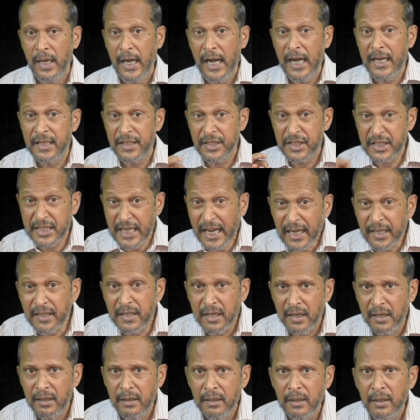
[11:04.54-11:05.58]
and
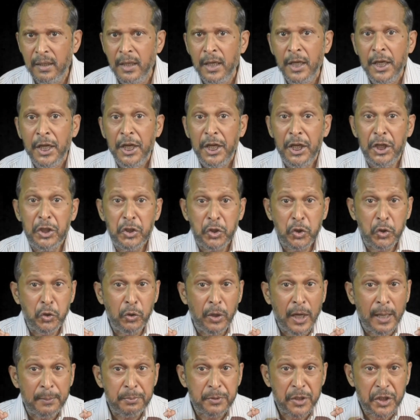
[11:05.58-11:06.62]
said it
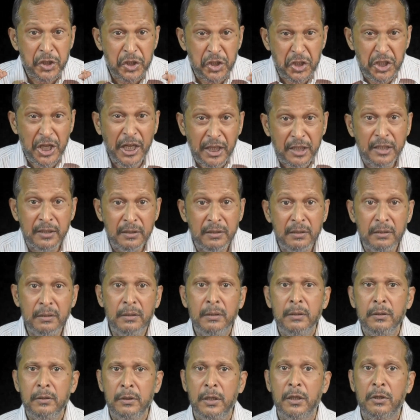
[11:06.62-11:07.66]
should have
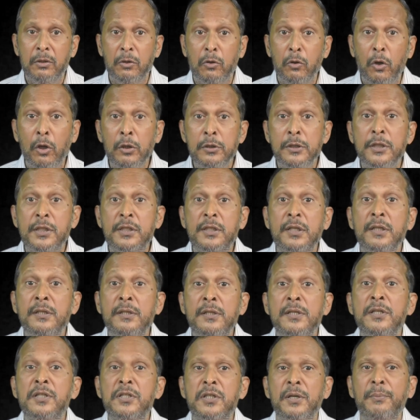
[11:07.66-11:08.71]
shaken the
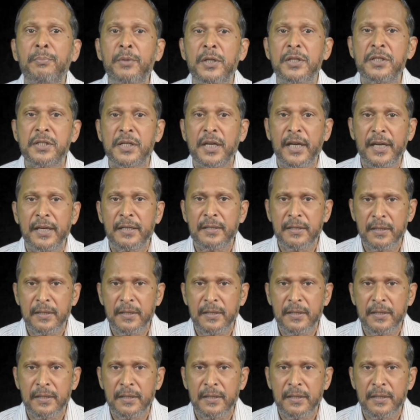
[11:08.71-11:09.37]
conscience of the state.